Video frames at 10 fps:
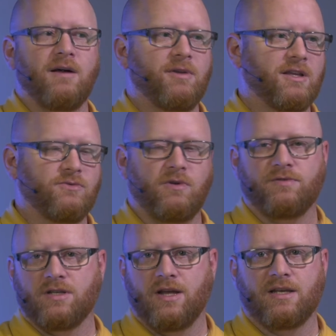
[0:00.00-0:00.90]
because
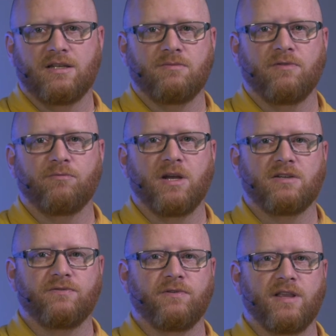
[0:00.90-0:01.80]
we've selected some
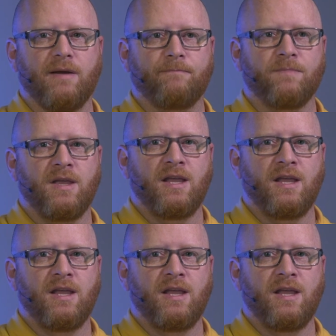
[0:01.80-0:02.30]
information for them.